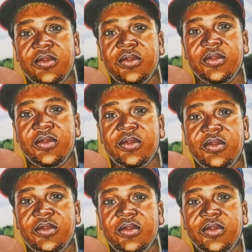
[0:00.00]
Got a Jose
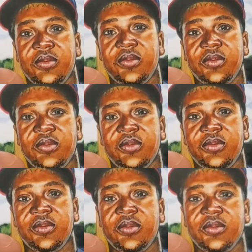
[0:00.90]
Ramirez
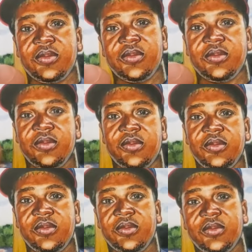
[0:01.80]
green. That should
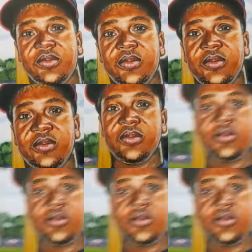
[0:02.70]
be number.